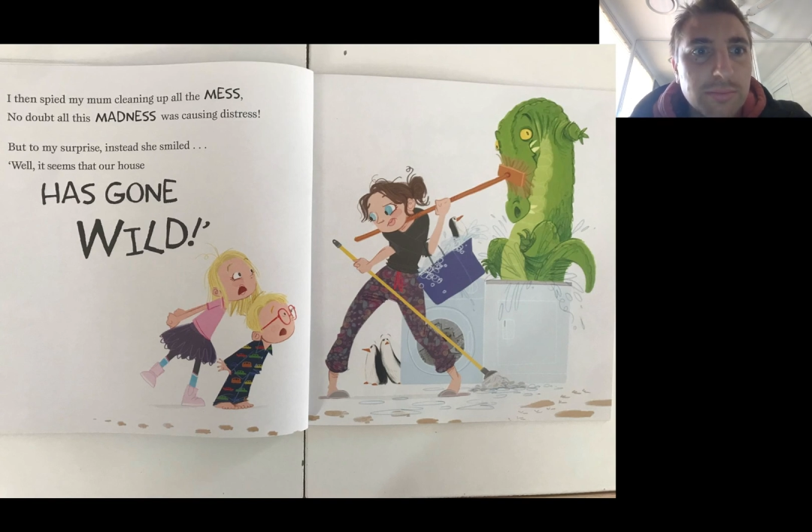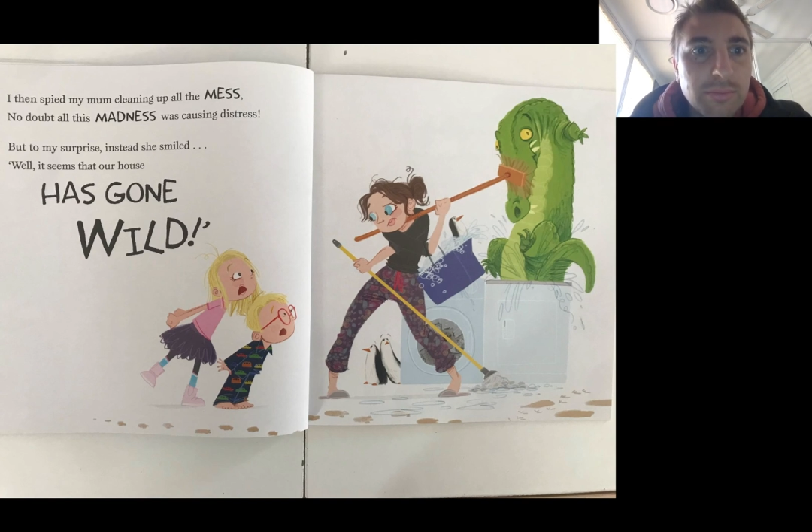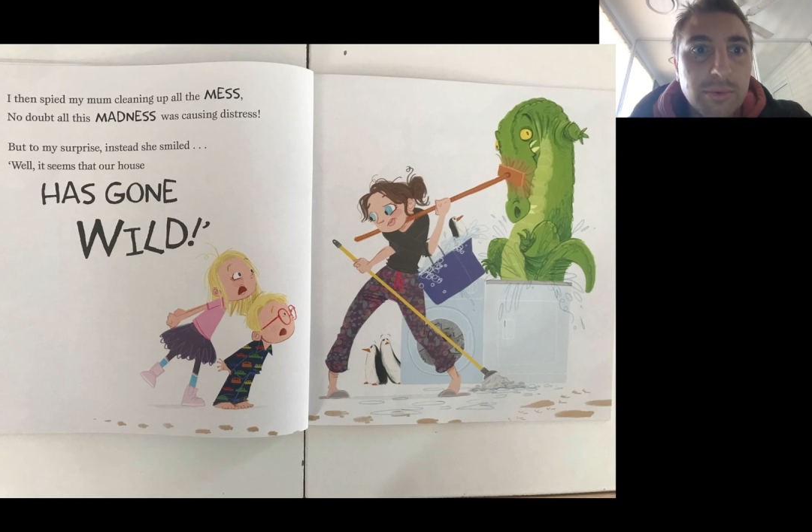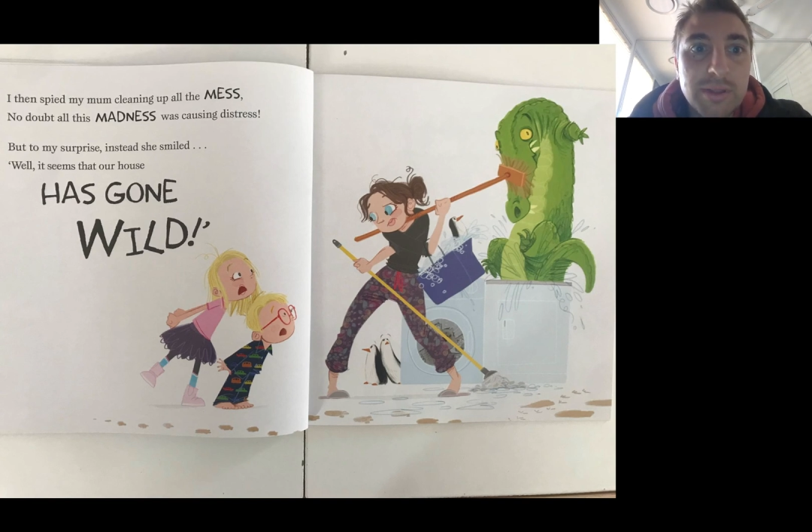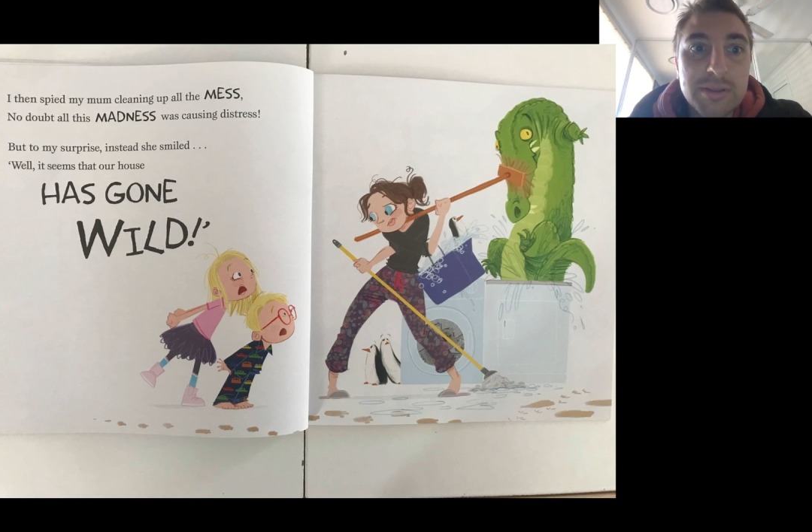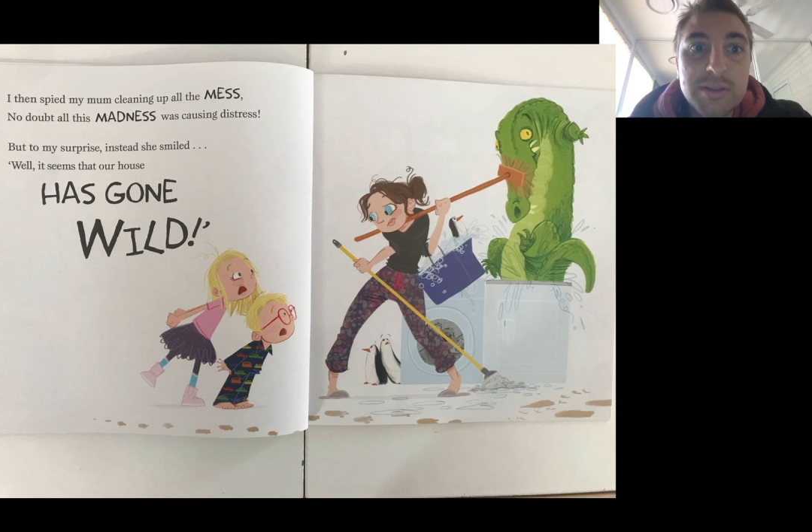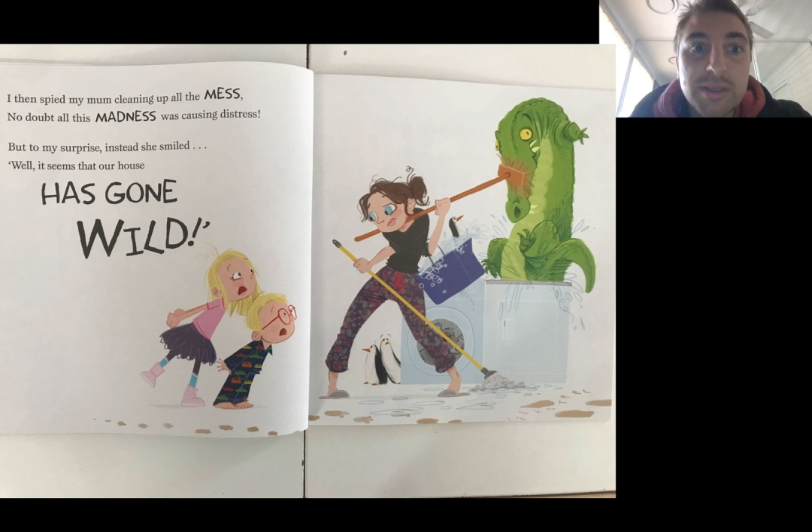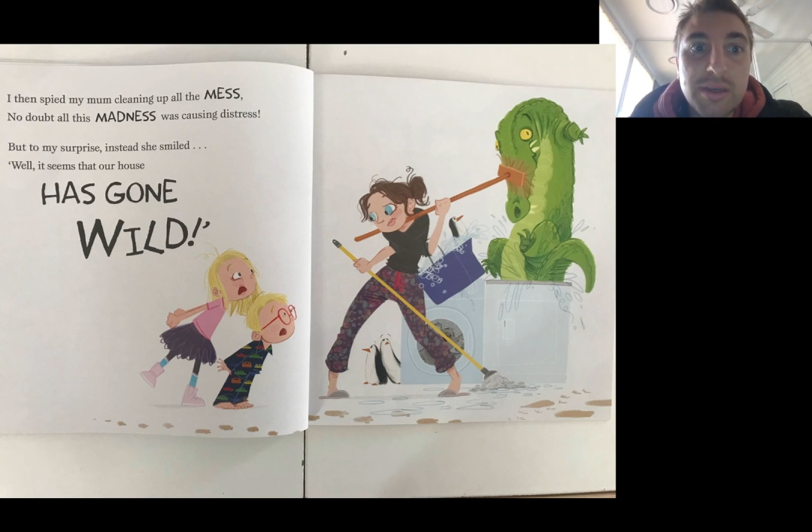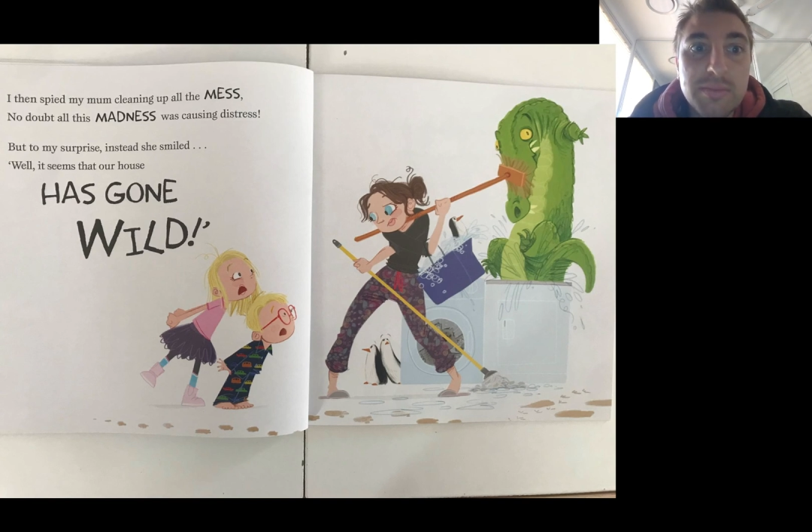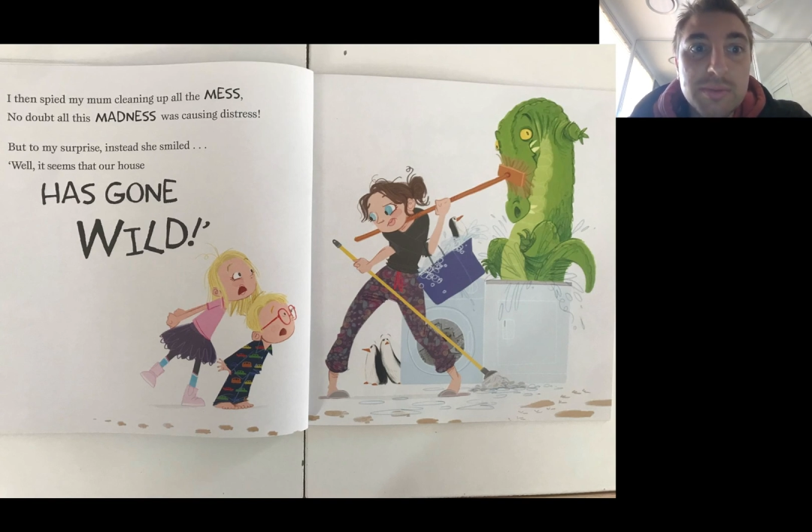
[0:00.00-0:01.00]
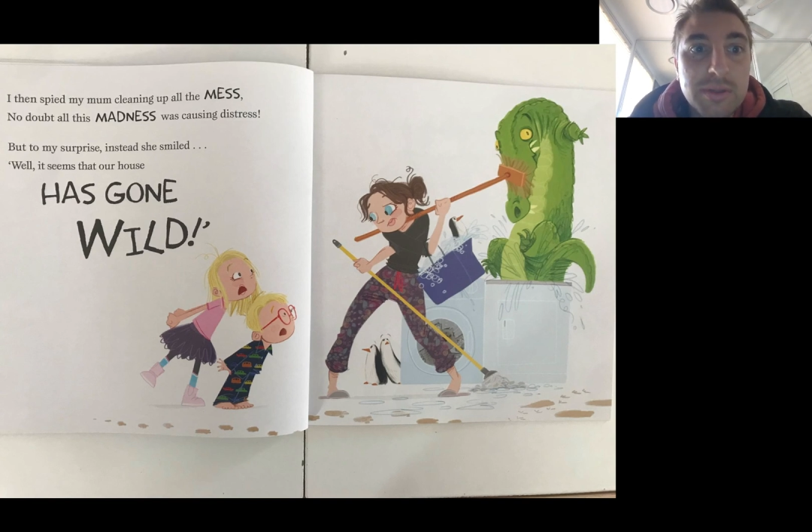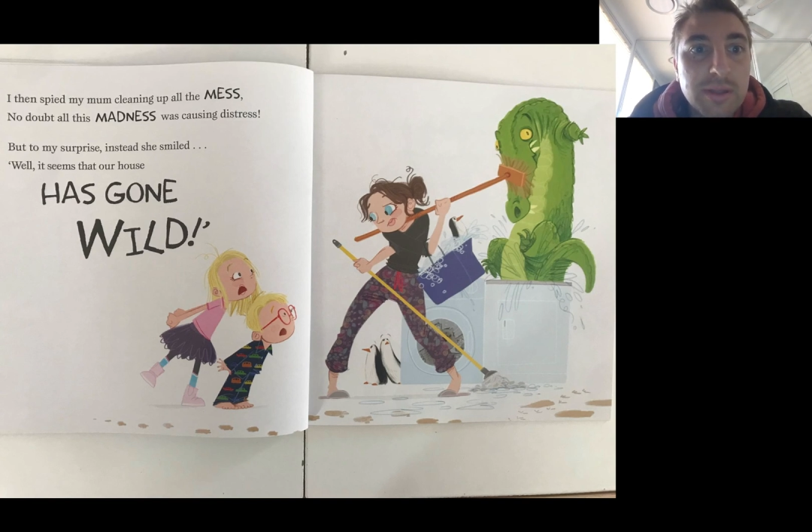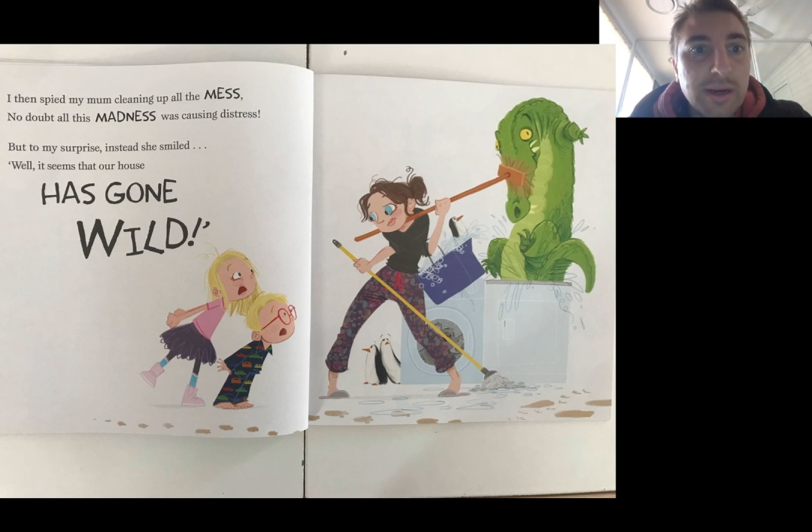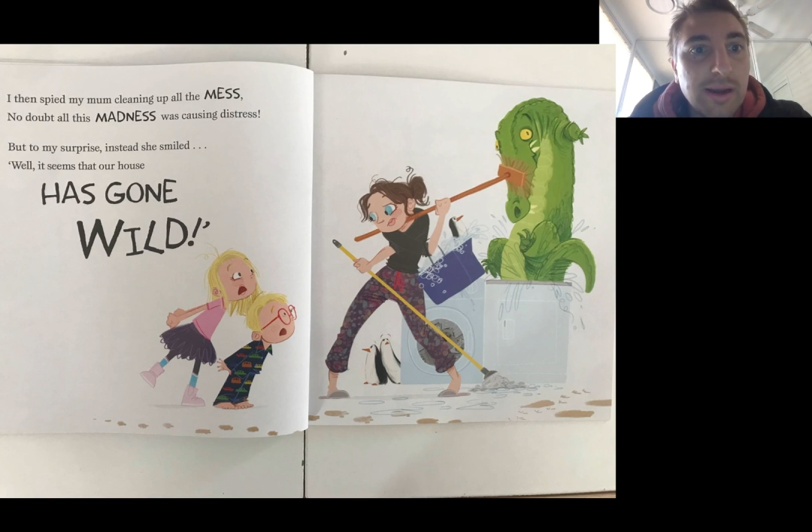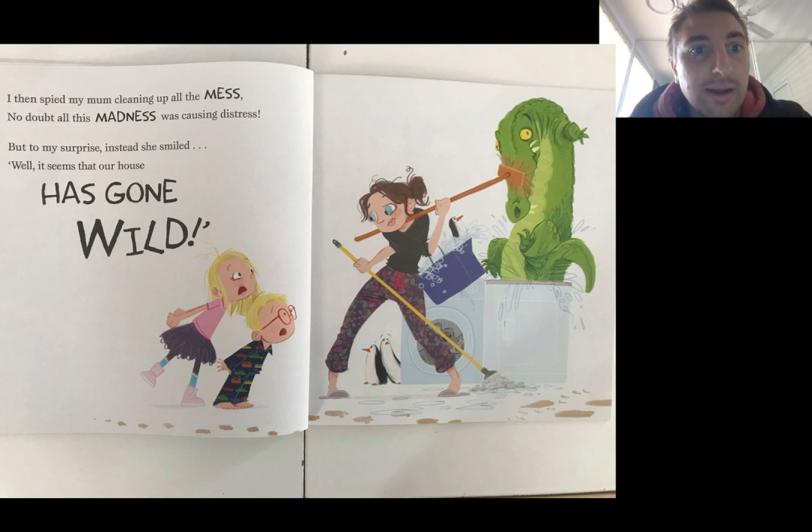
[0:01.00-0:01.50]
Well, it seems
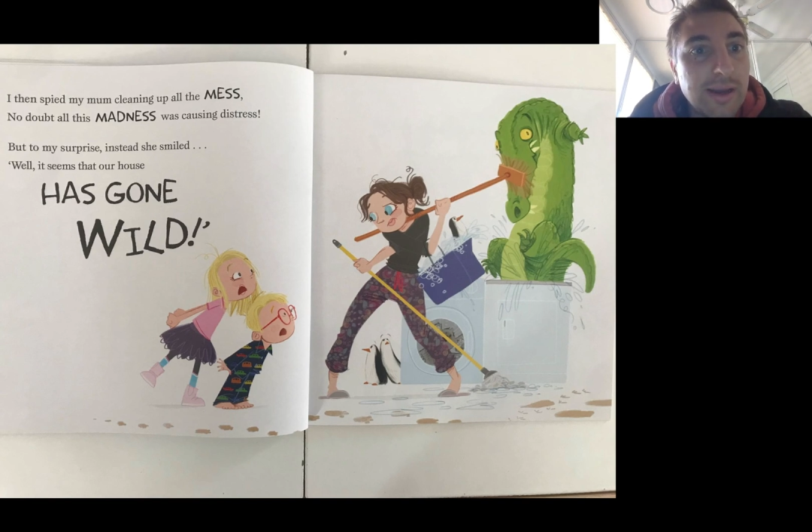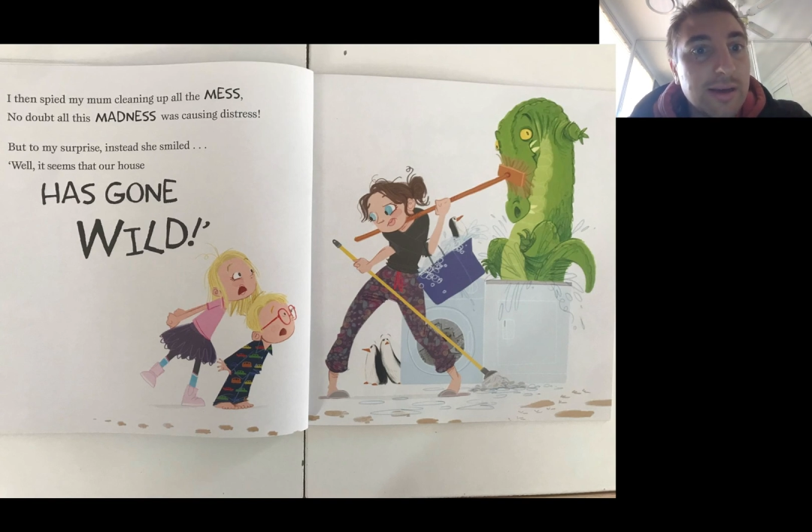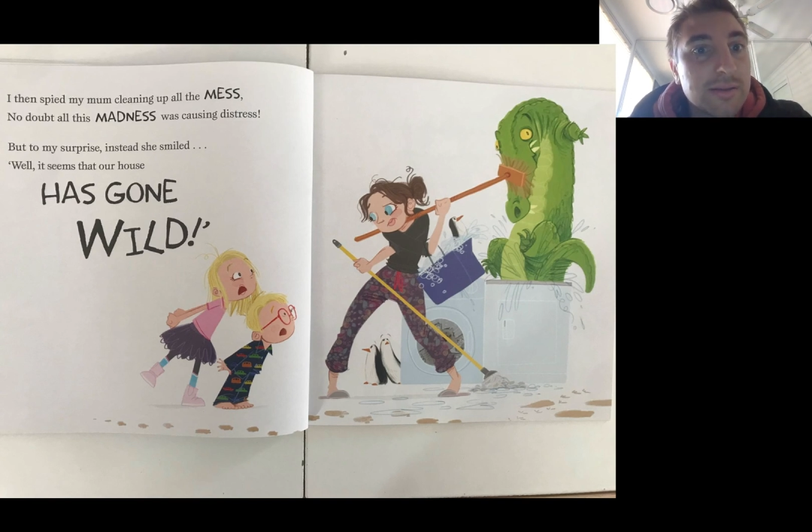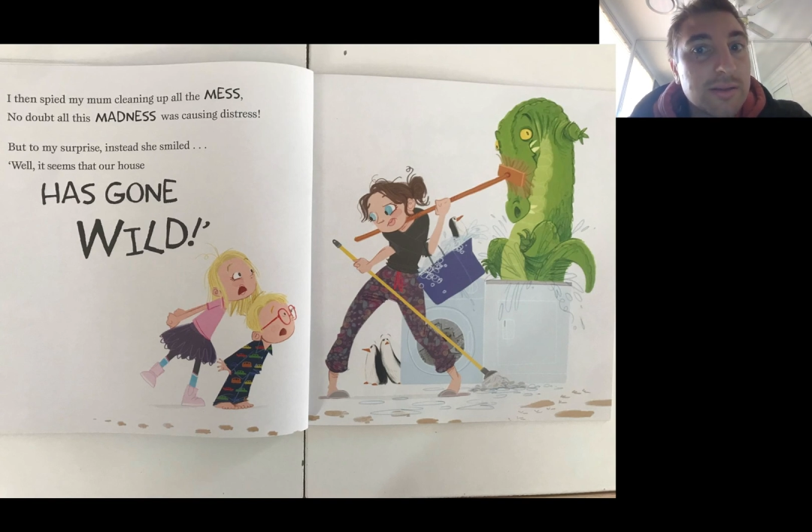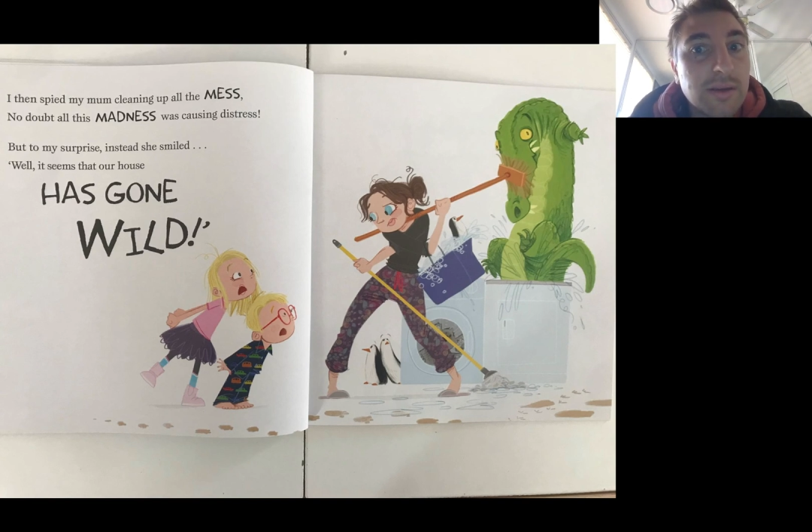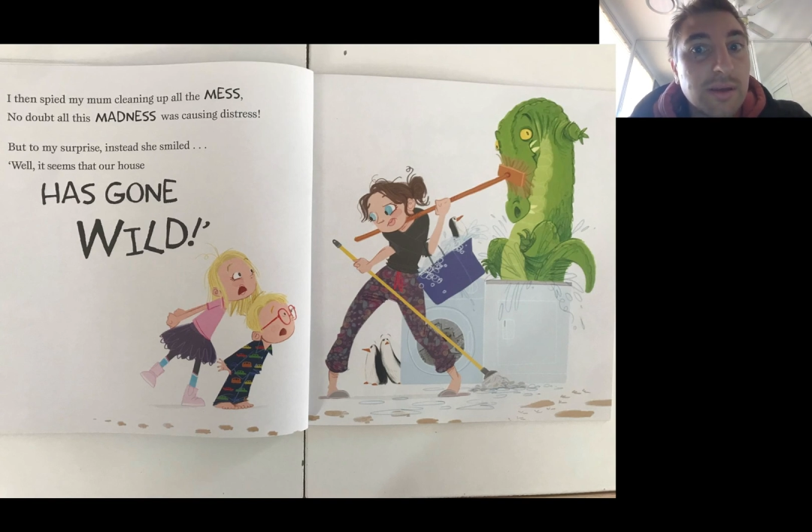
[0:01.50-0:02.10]
that our house